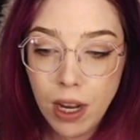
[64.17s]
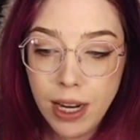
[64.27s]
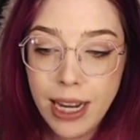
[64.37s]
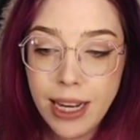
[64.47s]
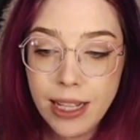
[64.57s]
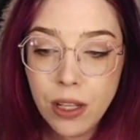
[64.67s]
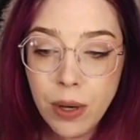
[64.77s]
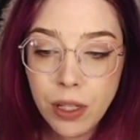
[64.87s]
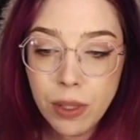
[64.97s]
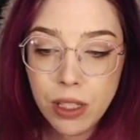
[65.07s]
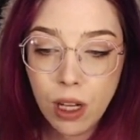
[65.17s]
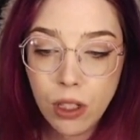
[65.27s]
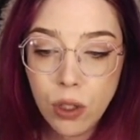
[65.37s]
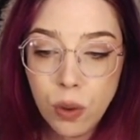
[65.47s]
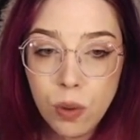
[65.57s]
it is going to install
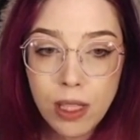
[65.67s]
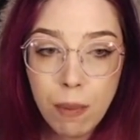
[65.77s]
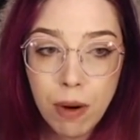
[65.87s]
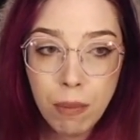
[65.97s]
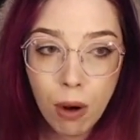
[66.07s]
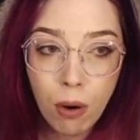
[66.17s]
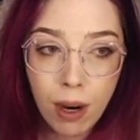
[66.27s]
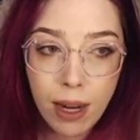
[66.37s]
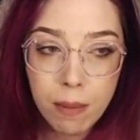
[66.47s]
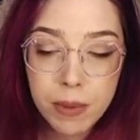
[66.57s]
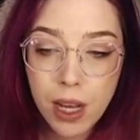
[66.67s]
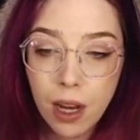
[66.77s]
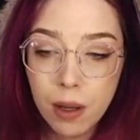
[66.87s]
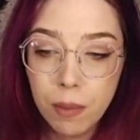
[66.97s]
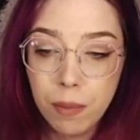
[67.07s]
two separate programs,
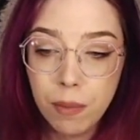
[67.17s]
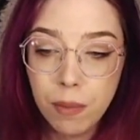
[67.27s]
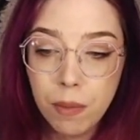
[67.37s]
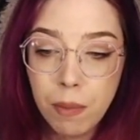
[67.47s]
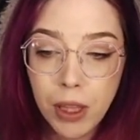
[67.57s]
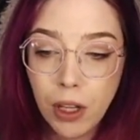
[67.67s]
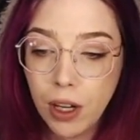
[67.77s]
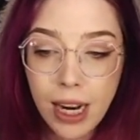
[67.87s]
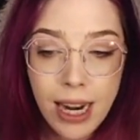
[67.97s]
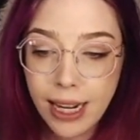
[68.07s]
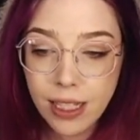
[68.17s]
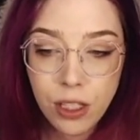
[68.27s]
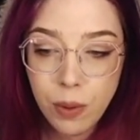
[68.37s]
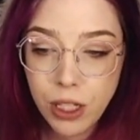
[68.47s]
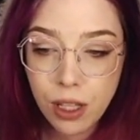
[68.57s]
but they're connected to
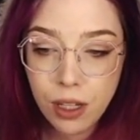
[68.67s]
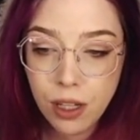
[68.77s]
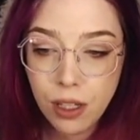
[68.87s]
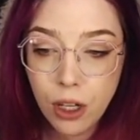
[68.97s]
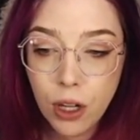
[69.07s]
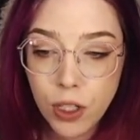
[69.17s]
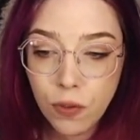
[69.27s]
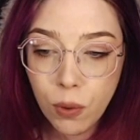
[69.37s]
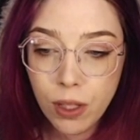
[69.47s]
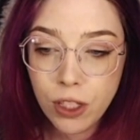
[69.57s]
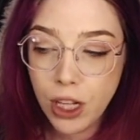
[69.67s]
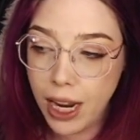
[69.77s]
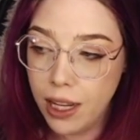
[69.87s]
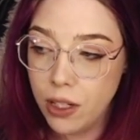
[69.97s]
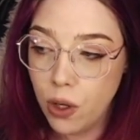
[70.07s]
each other, CurseForge
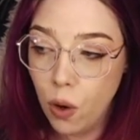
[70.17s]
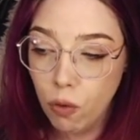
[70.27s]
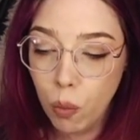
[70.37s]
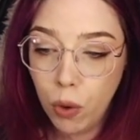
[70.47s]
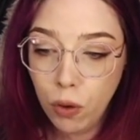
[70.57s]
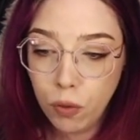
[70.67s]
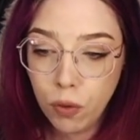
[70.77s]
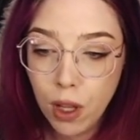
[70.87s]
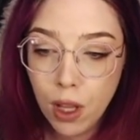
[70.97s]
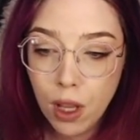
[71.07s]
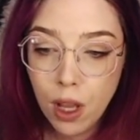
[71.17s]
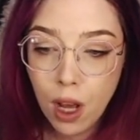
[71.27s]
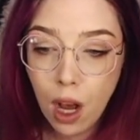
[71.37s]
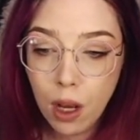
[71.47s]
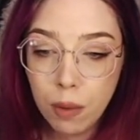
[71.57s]
and Overwolf,
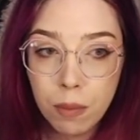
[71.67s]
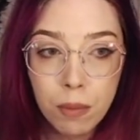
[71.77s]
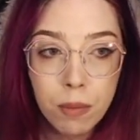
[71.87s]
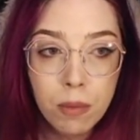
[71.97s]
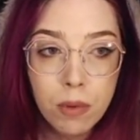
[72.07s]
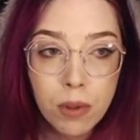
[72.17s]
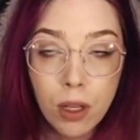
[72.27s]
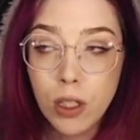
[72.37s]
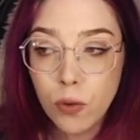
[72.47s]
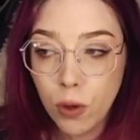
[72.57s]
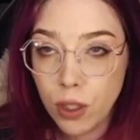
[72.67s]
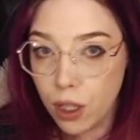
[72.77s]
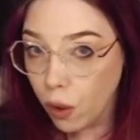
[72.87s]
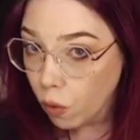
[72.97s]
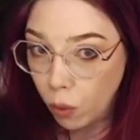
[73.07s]

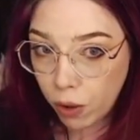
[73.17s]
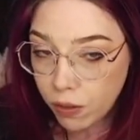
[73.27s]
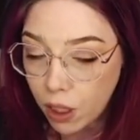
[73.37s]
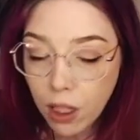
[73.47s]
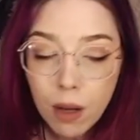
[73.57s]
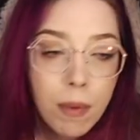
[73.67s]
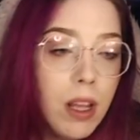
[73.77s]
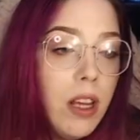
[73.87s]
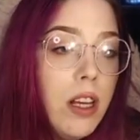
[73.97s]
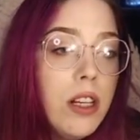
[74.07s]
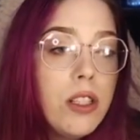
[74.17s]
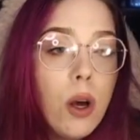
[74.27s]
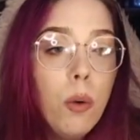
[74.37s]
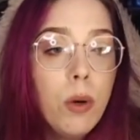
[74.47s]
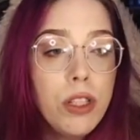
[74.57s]
curseforge.overwolf.com. So
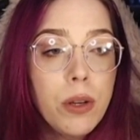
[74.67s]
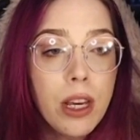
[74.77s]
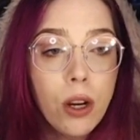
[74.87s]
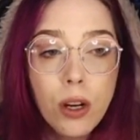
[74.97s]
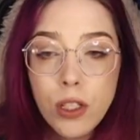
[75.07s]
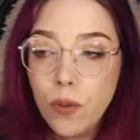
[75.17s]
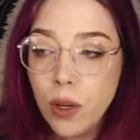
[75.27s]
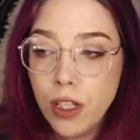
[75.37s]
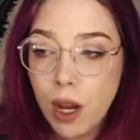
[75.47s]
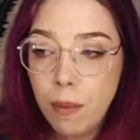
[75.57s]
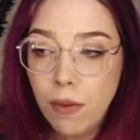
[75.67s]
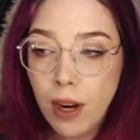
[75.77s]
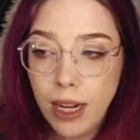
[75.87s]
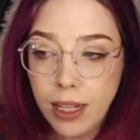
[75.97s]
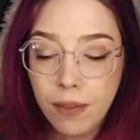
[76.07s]
once you get CurseForge up and
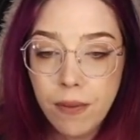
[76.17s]
running,